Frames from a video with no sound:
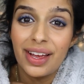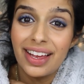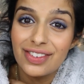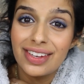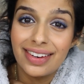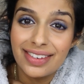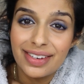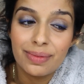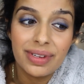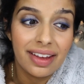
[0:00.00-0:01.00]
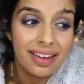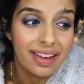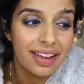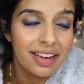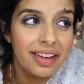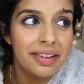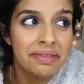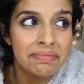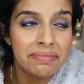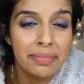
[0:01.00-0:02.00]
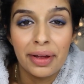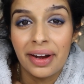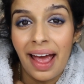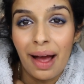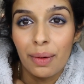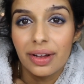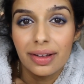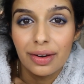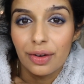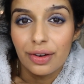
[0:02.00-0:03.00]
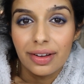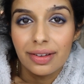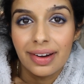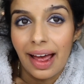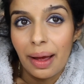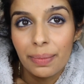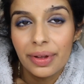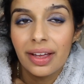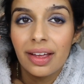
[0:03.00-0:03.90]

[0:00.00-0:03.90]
So I actually ended up taking an hour-long nap.